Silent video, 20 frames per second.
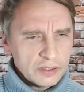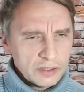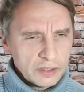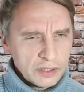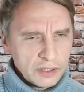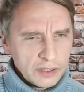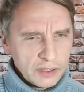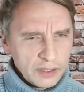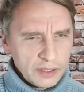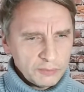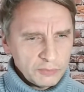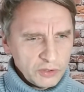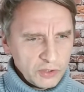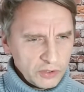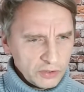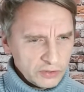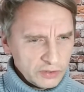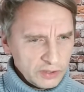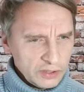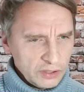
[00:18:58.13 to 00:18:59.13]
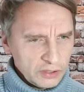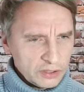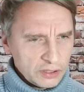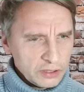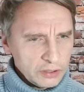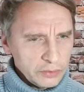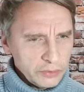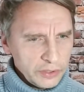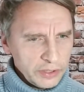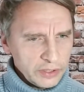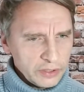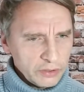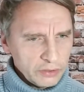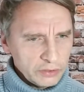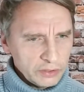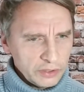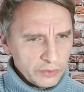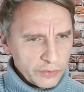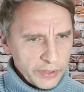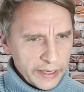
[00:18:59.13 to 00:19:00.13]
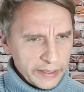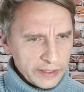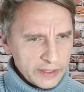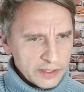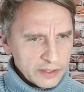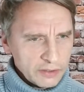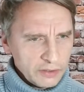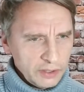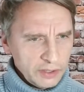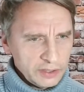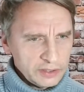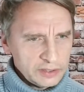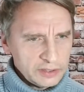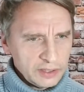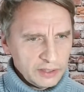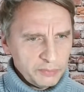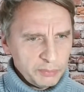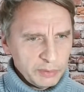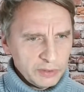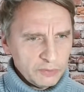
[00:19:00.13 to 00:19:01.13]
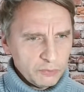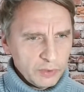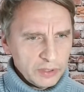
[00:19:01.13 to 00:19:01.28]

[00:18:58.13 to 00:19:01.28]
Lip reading: I'm not clued in on the ranks and all that stuff, but when